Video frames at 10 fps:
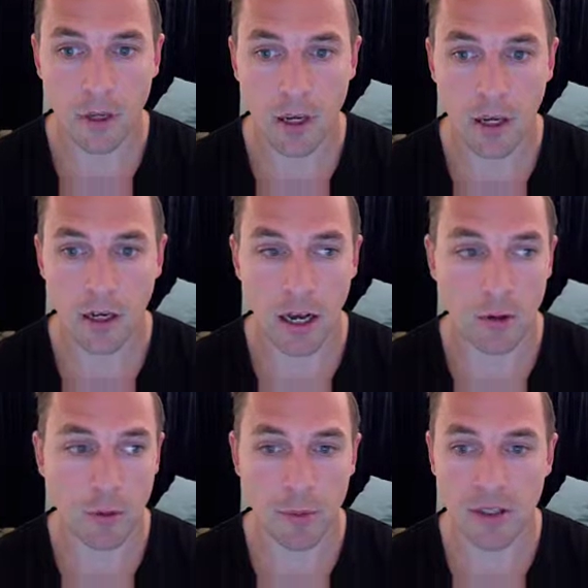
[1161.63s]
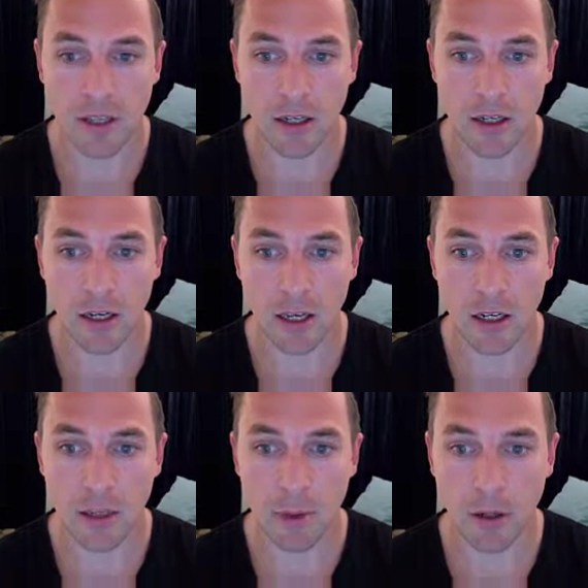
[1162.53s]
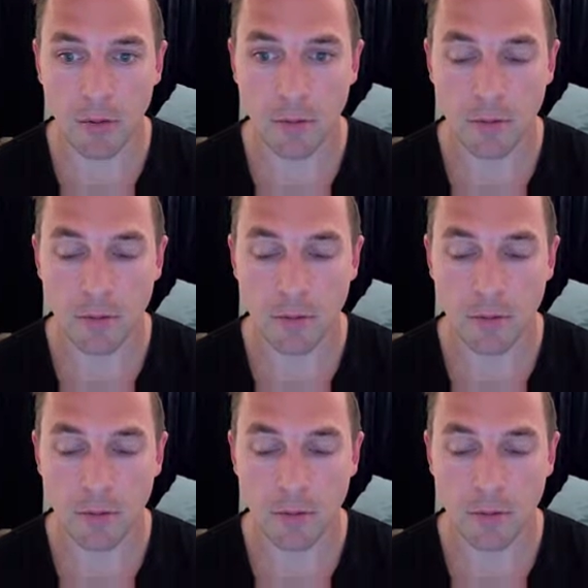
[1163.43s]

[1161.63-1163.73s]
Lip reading: and I will be sending an email.